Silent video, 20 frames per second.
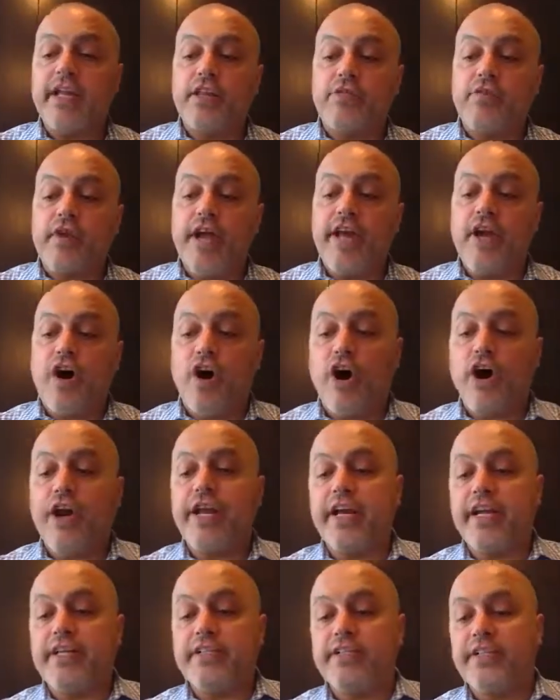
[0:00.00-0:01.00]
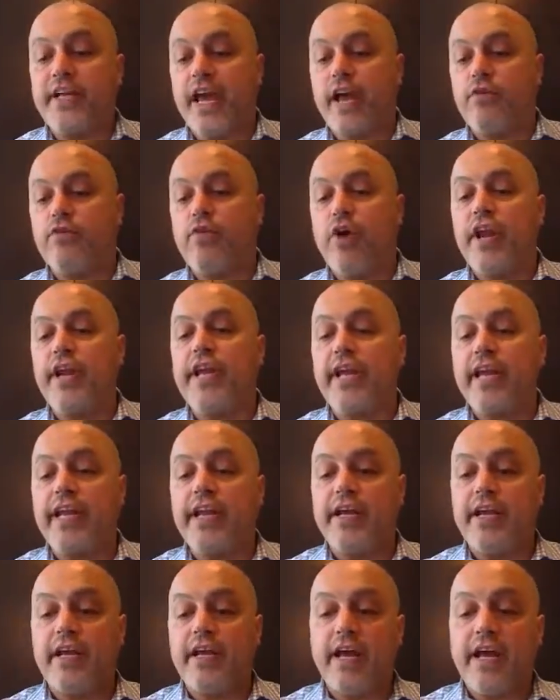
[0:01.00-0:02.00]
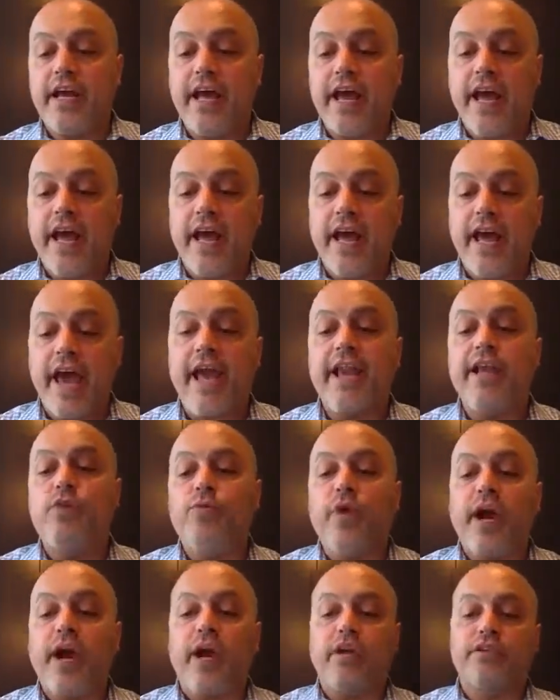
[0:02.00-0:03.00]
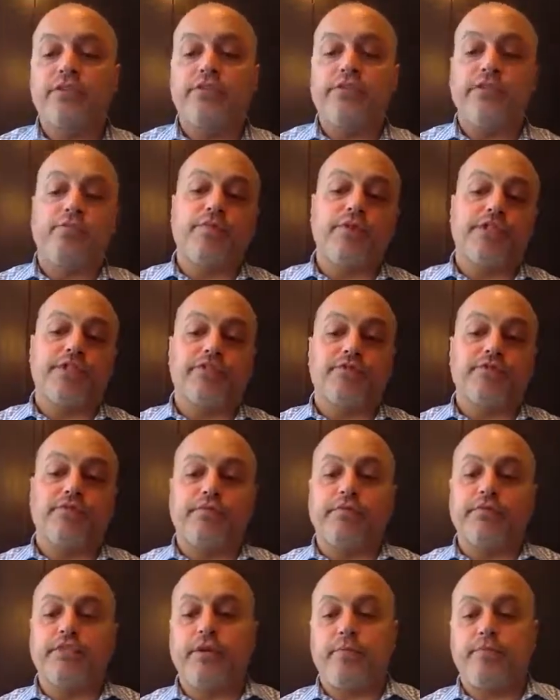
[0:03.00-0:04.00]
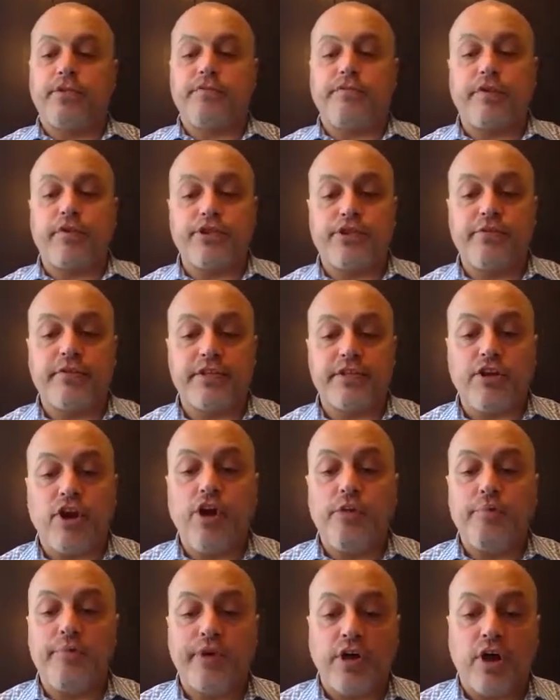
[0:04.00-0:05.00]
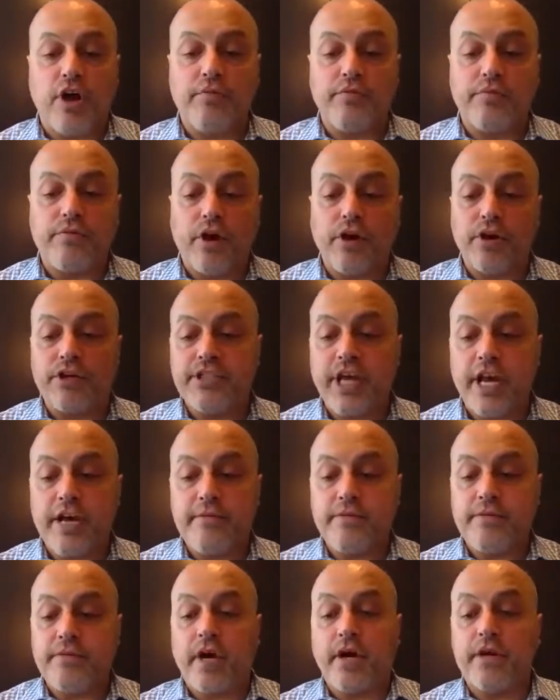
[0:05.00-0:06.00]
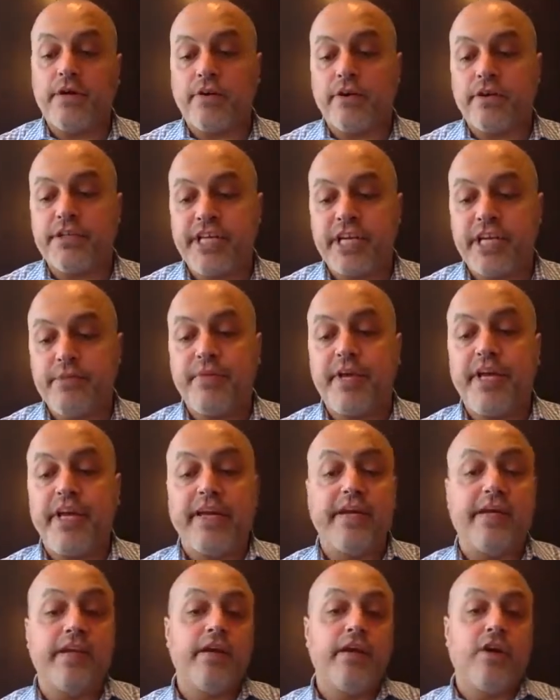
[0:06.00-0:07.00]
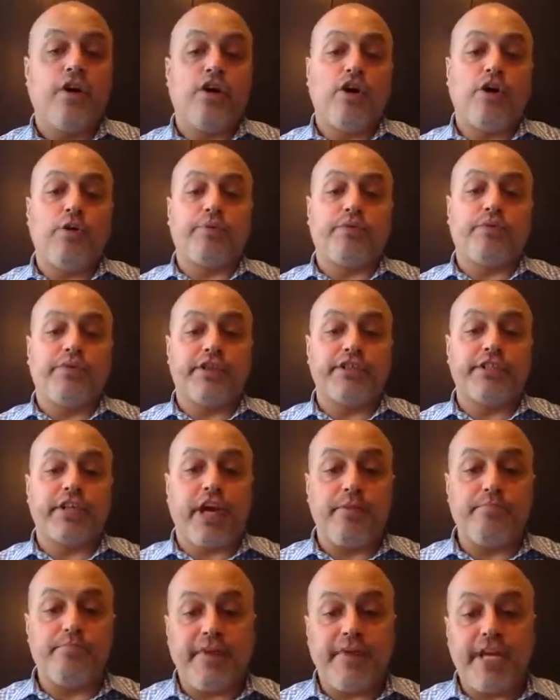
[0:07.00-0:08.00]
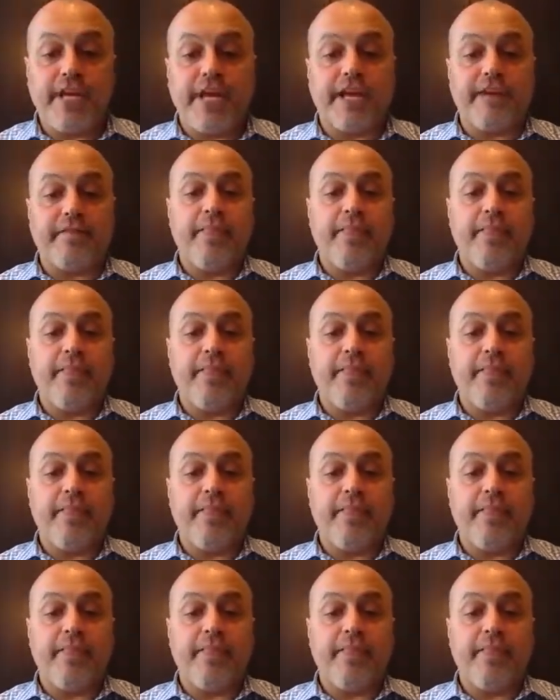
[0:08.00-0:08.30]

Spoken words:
finding the right audience and running it anywhere, which is some refer to as open RTB, open real-time